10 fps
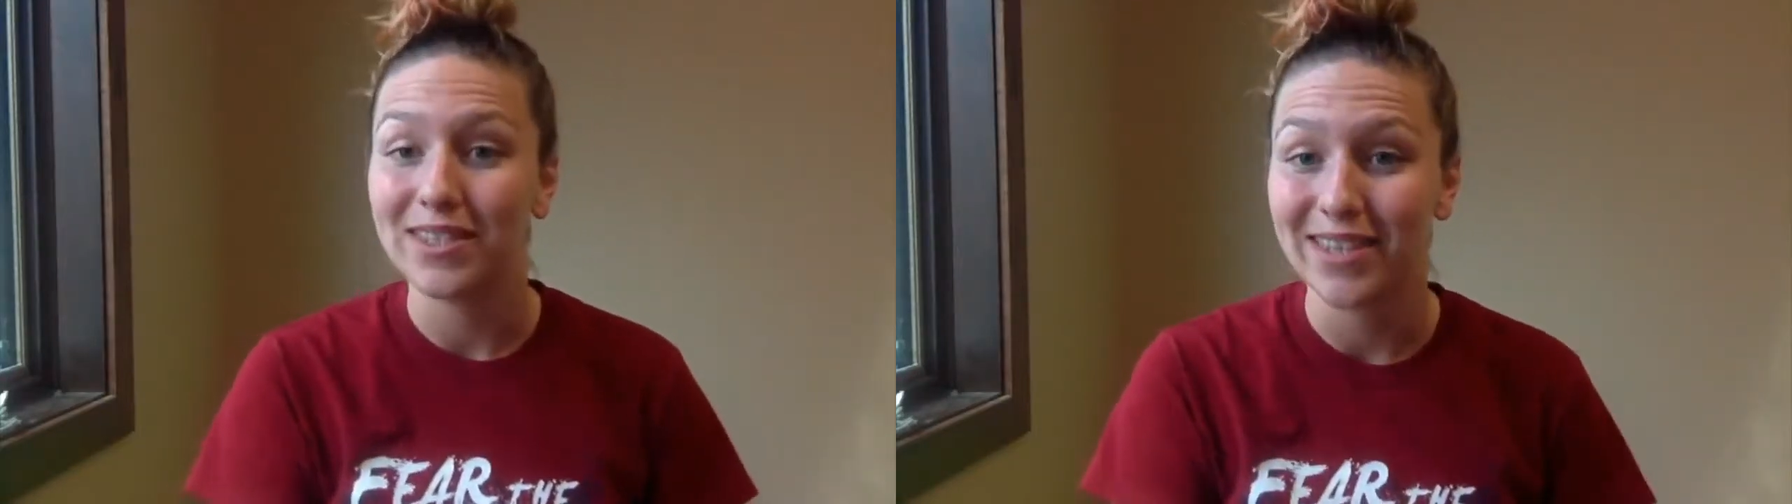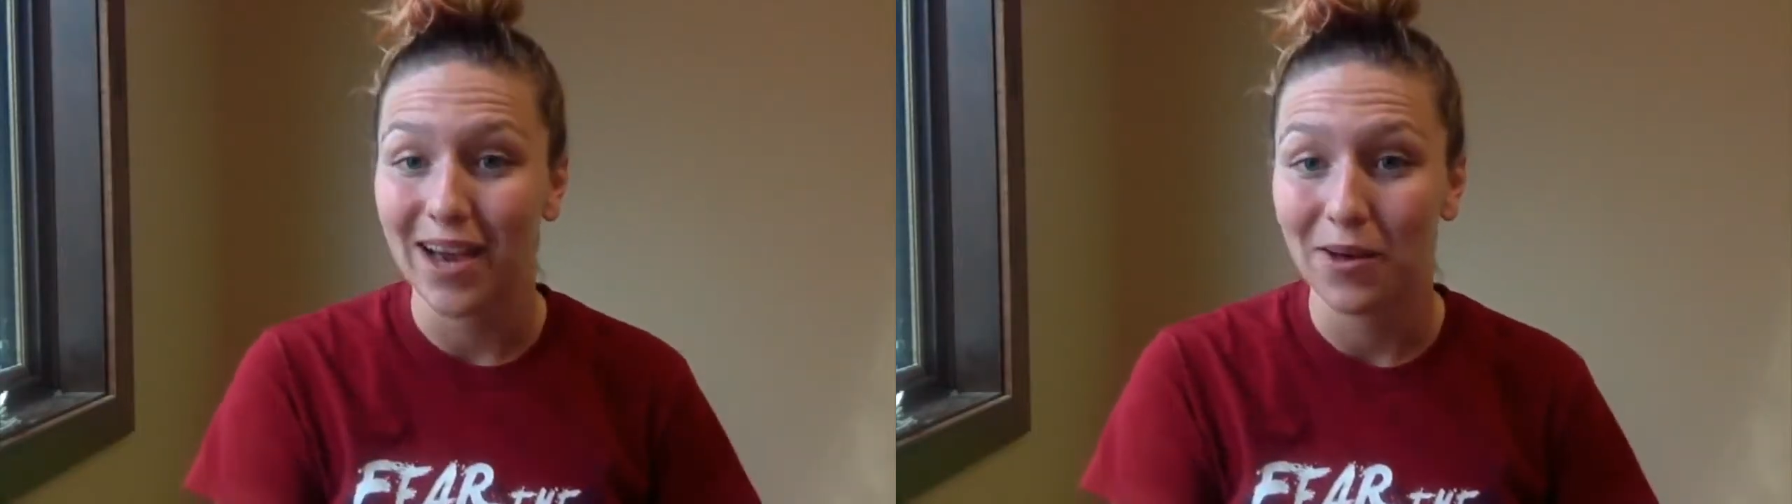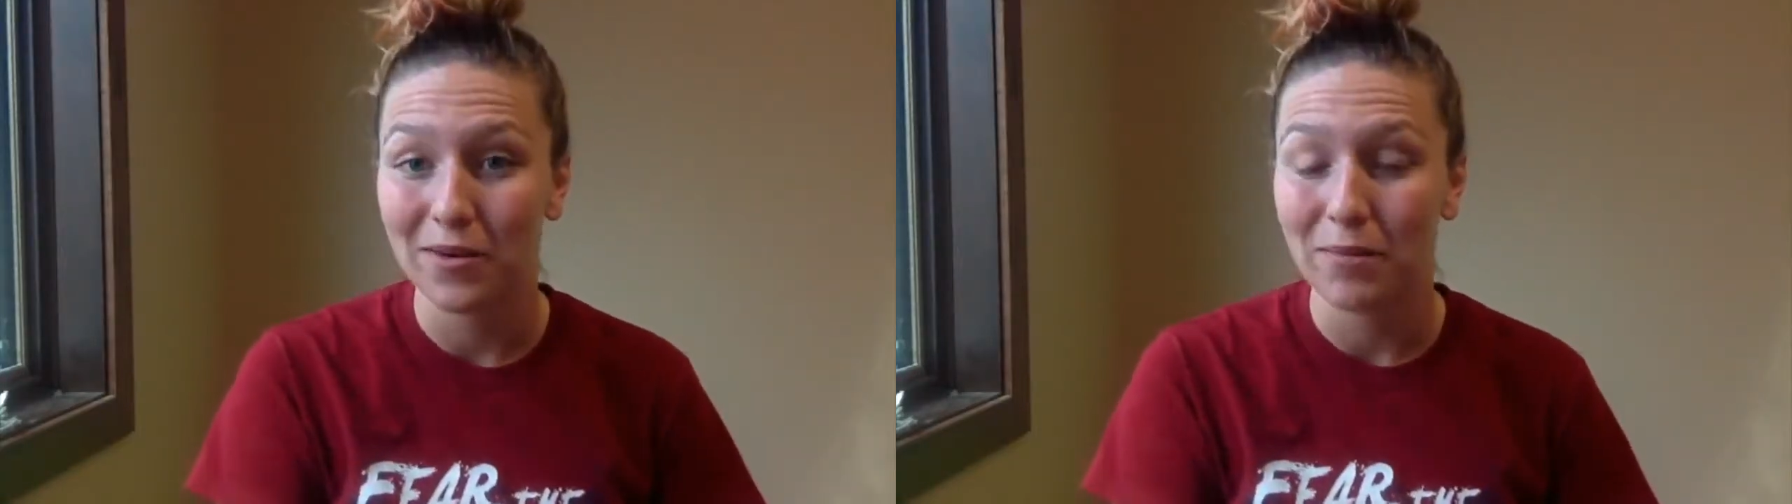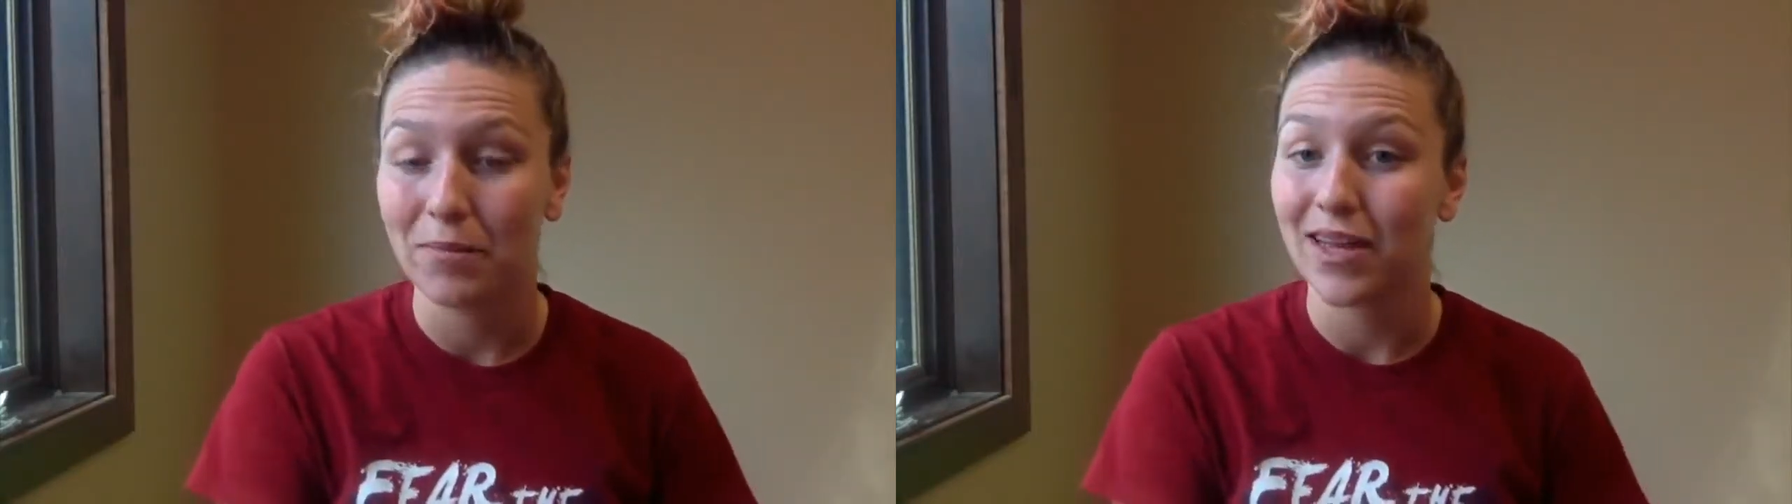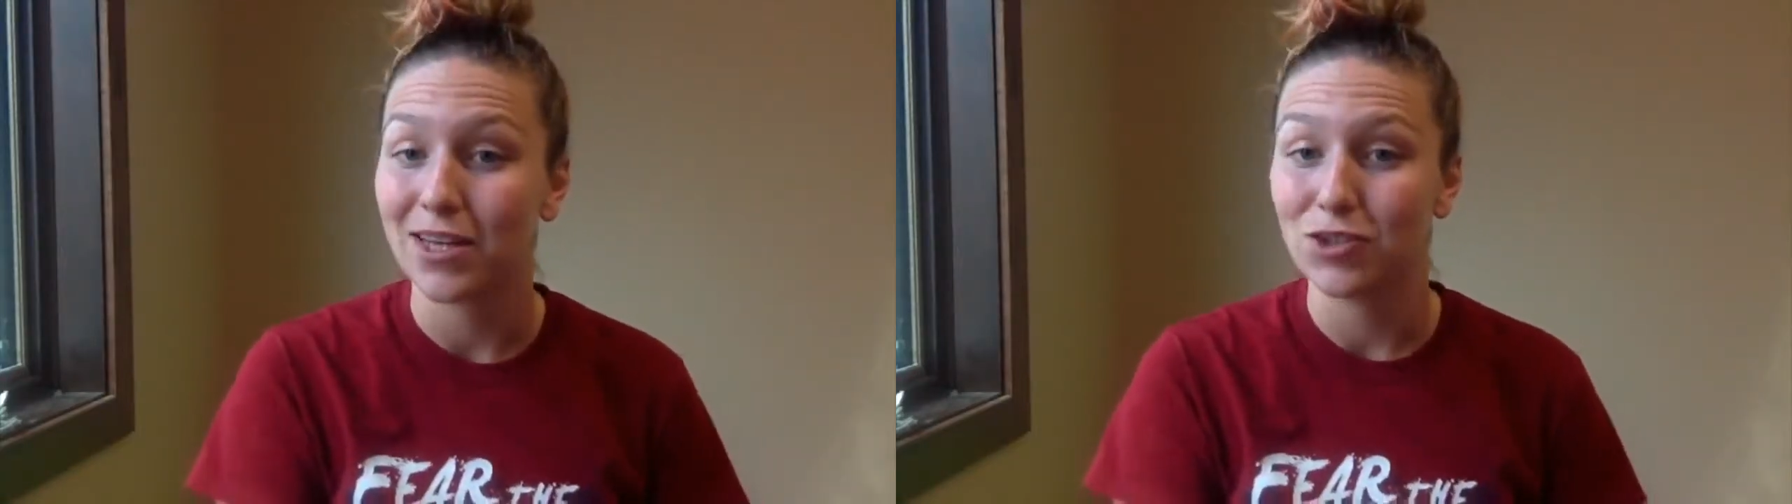down and
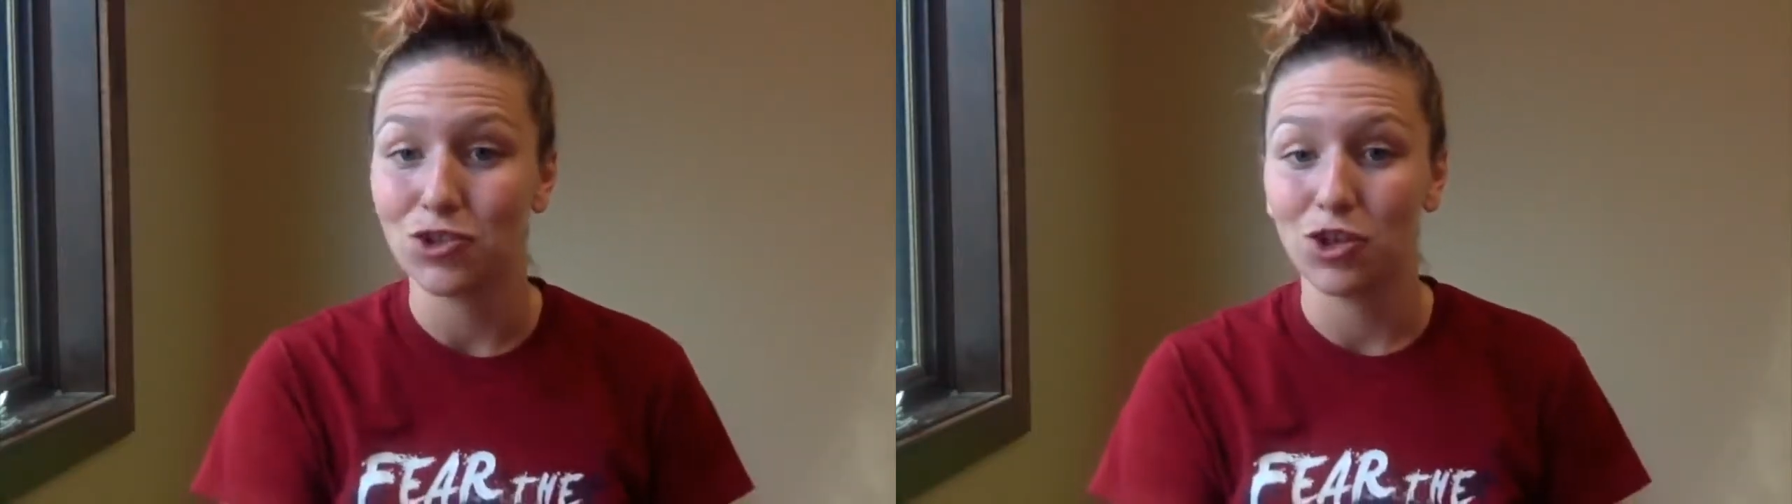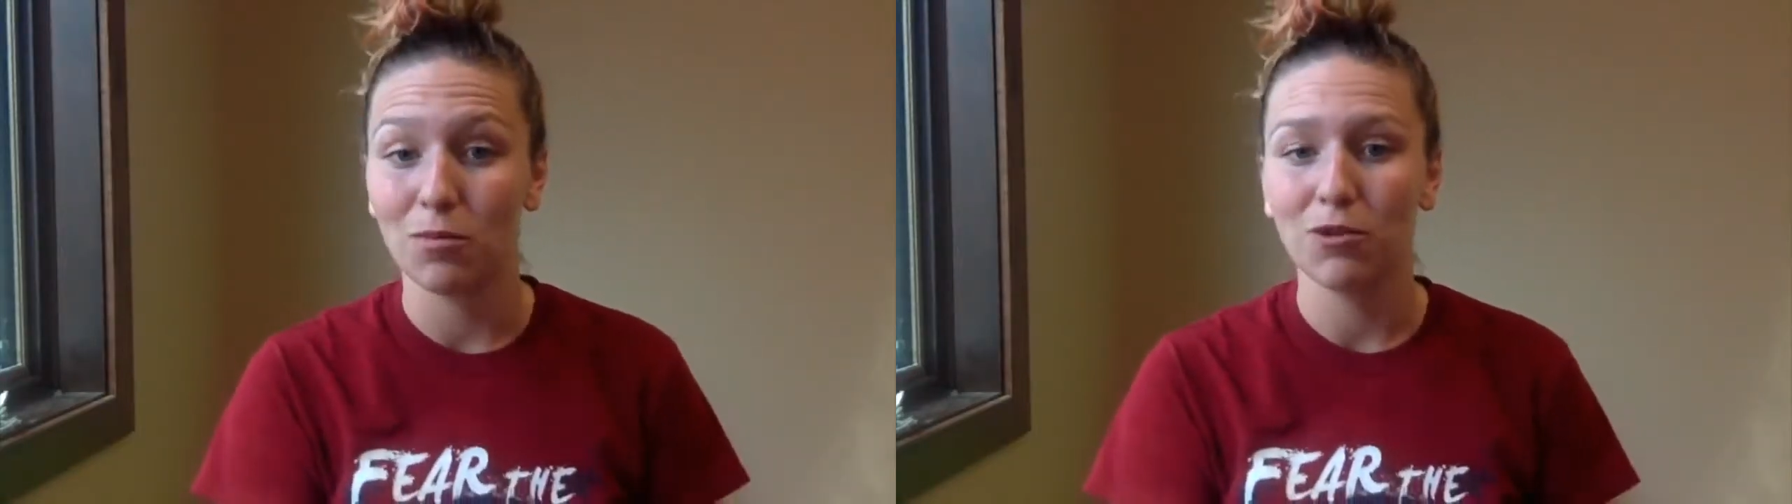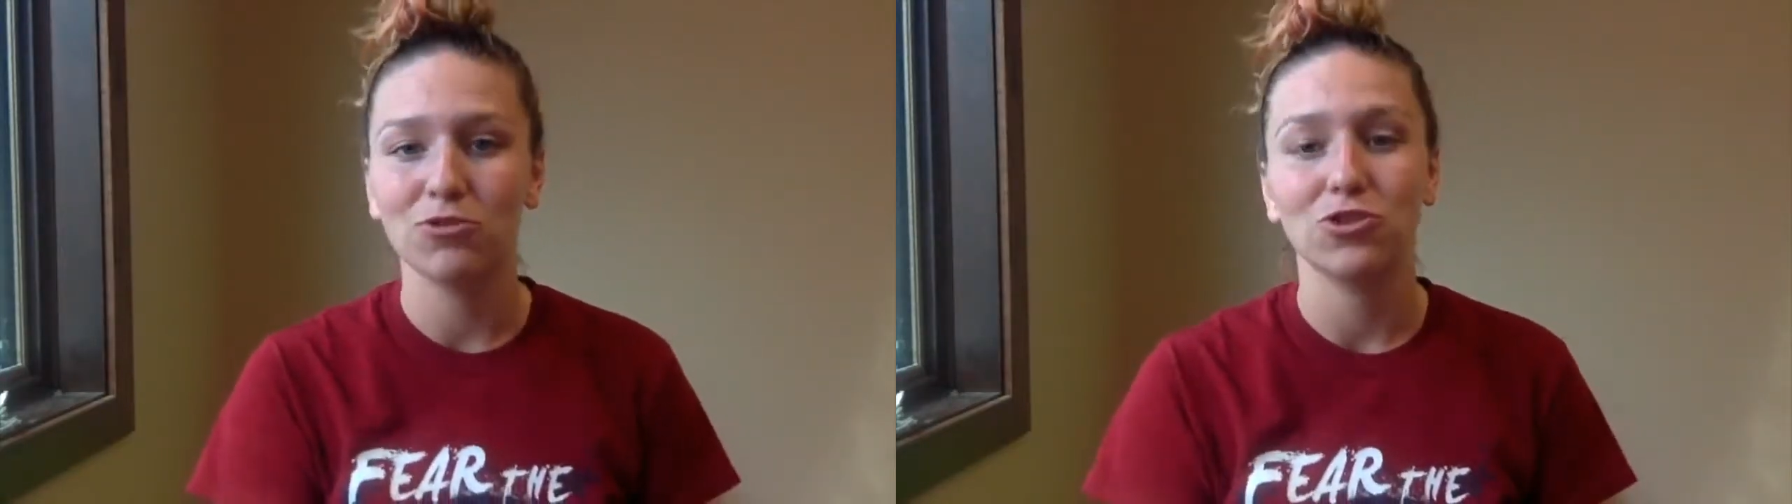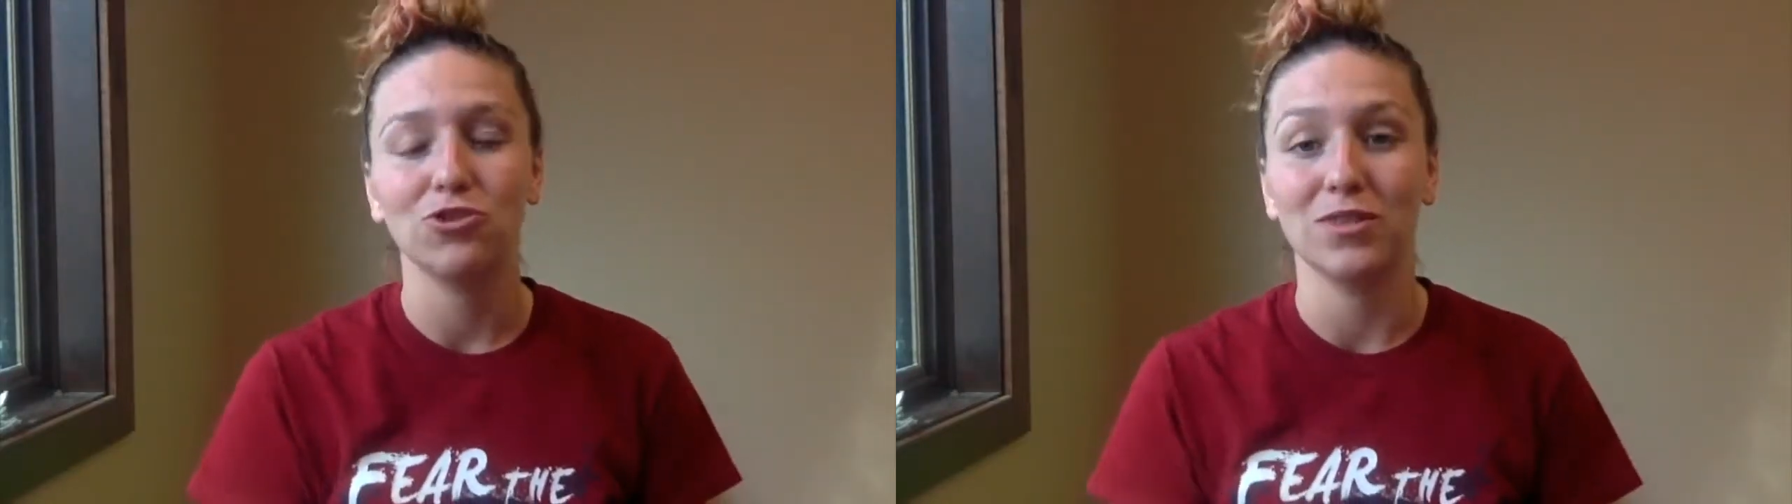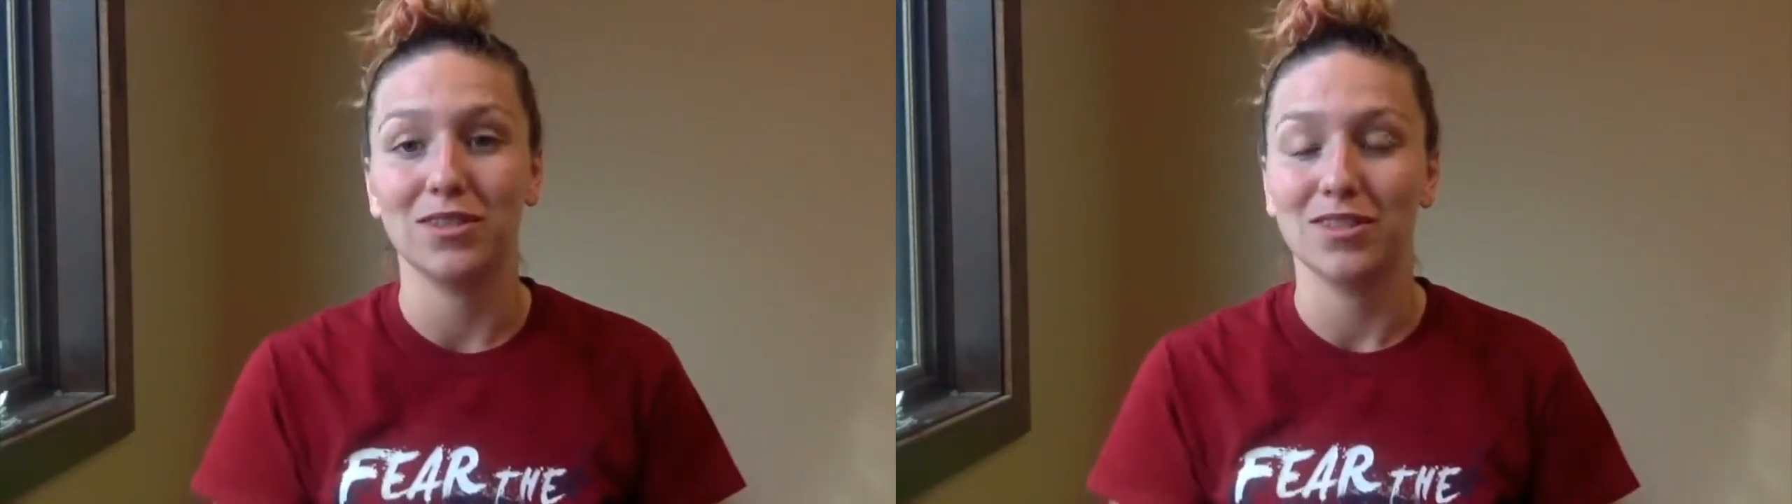play it in slow-mo so you
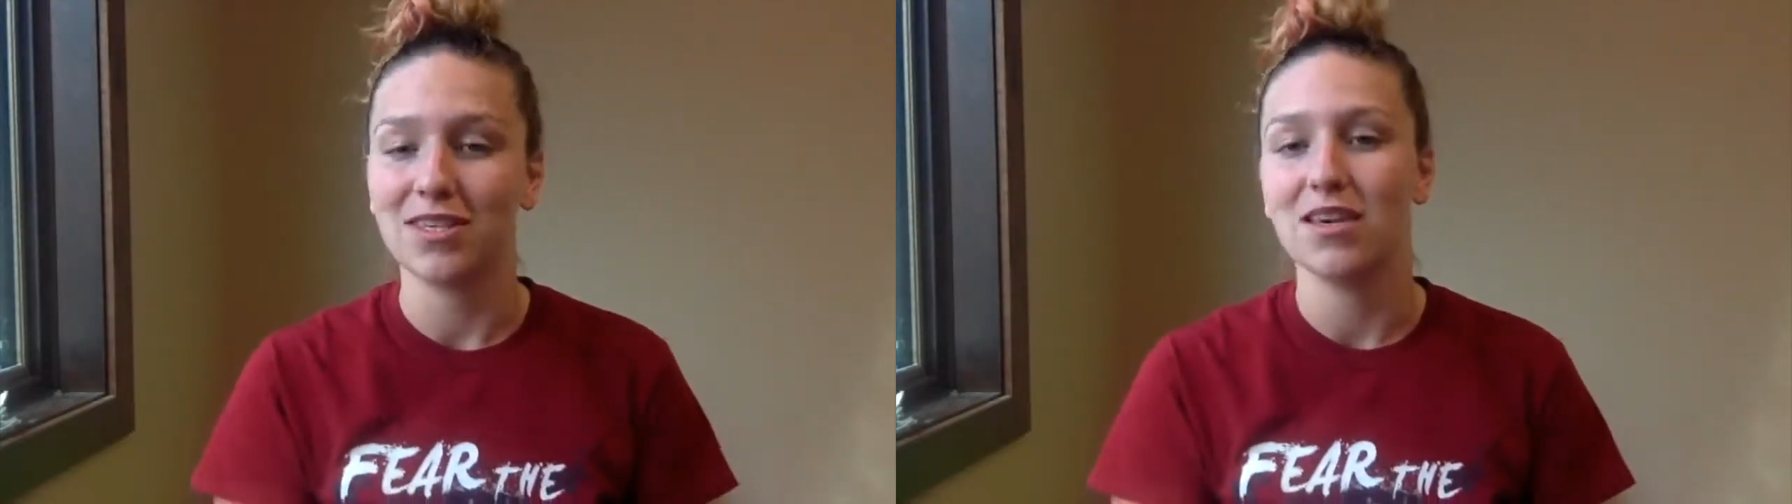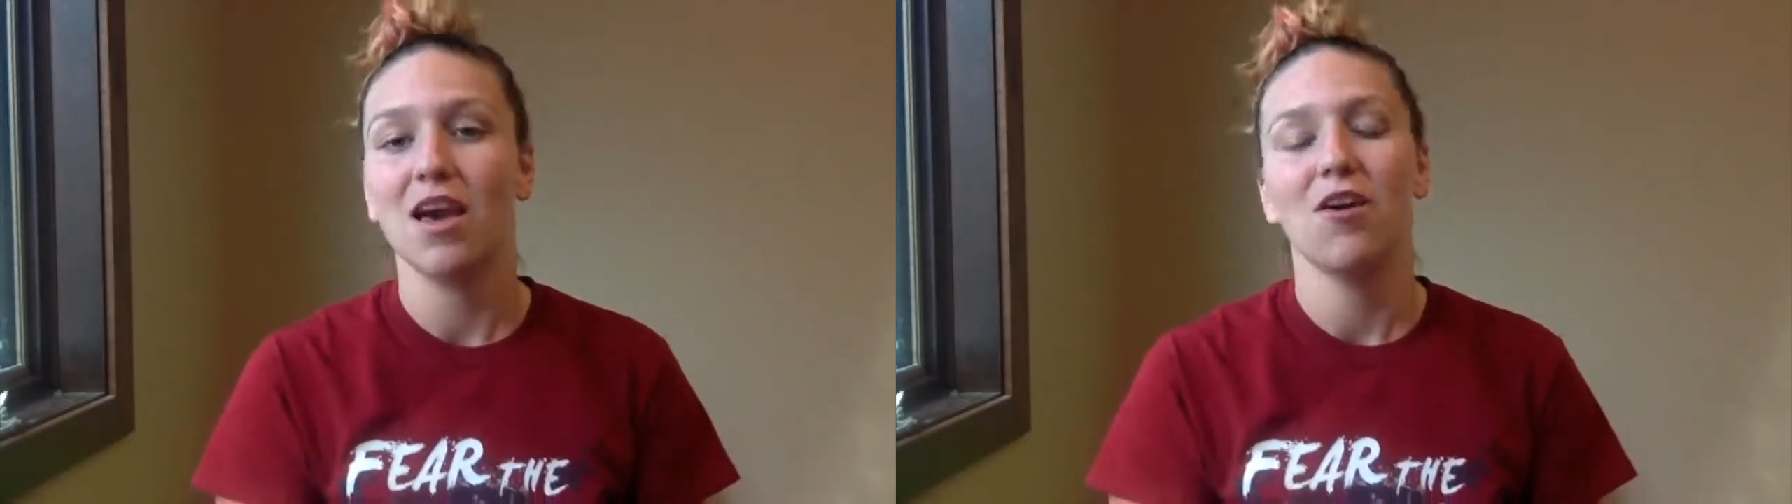can see